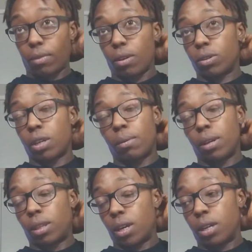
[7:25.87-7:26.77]
Well, some
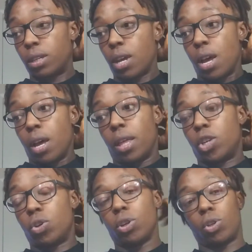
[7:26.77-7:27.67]
of the things
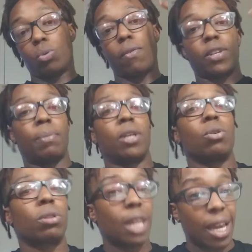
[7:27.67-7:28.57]
that you could do if it's something
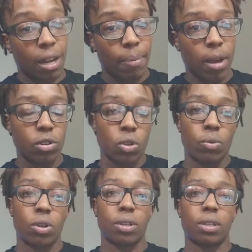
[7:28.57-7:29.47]
that you're thinking about
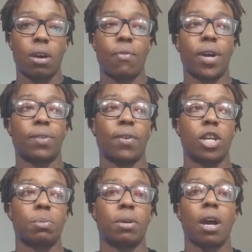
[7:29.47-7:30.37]
doing yourself as
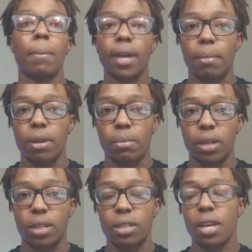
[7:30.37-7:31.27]
far as becoming a
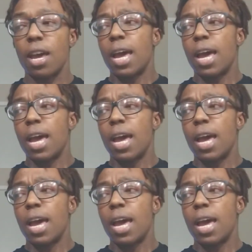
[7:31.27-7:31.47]
minimalist,